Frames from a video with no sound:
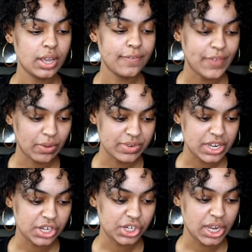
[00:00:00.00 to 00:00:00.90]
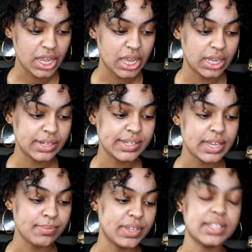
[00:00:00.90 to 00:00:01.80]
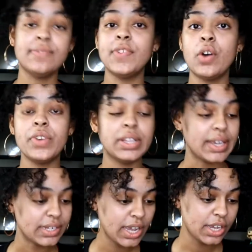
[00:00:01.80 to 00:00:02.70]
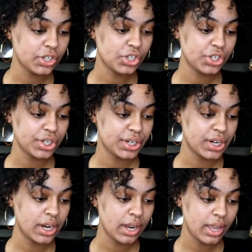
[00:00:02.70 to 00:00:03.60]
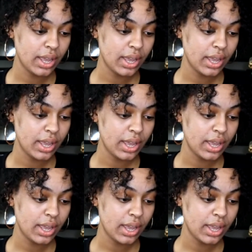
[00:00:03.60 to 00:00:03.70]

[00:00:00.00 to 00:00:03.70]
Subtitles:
foundation, seamless and velvet-like texture,